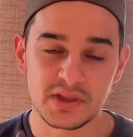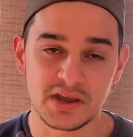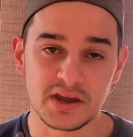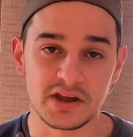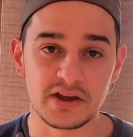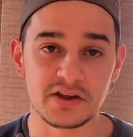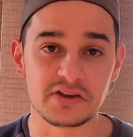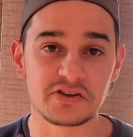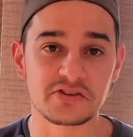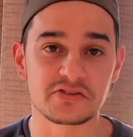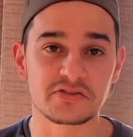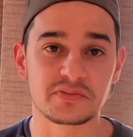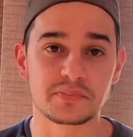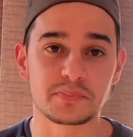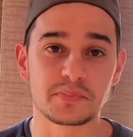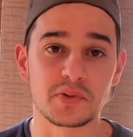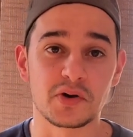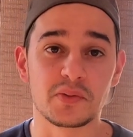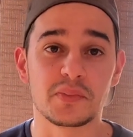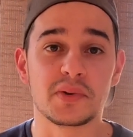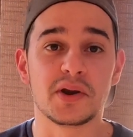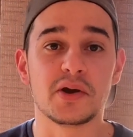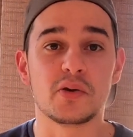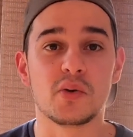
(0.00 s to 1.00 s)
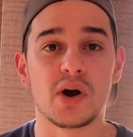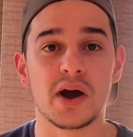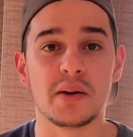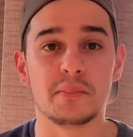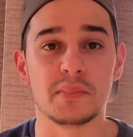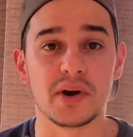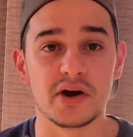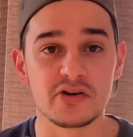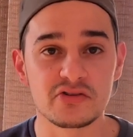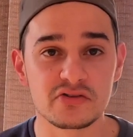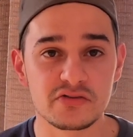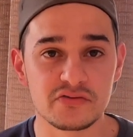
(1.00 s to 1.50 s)
is probably why
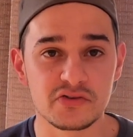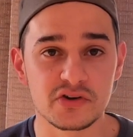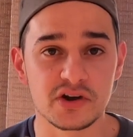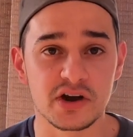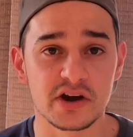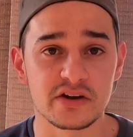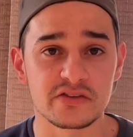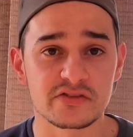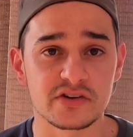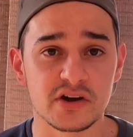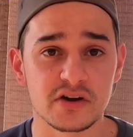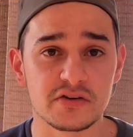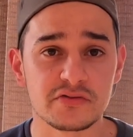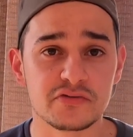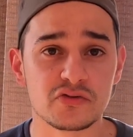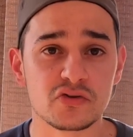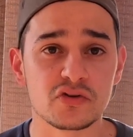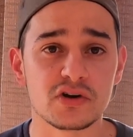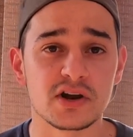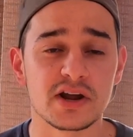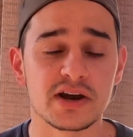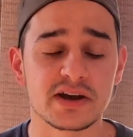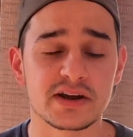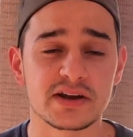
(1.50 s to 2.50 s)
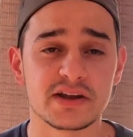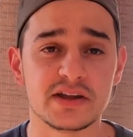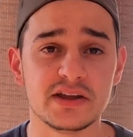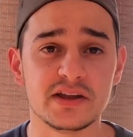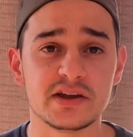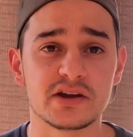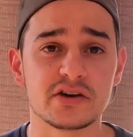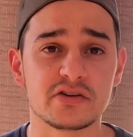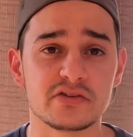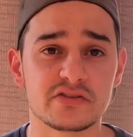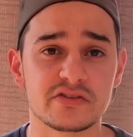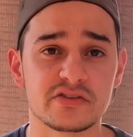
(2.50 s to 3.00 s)
most of you guys go for like an
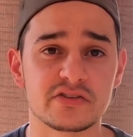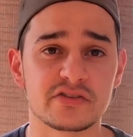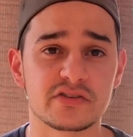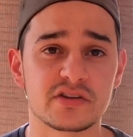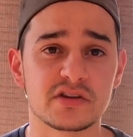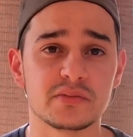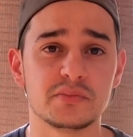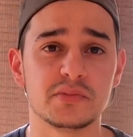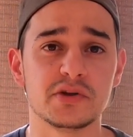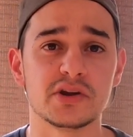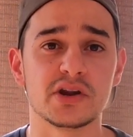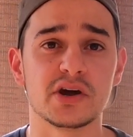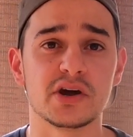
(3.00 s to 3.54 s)
ecosystem,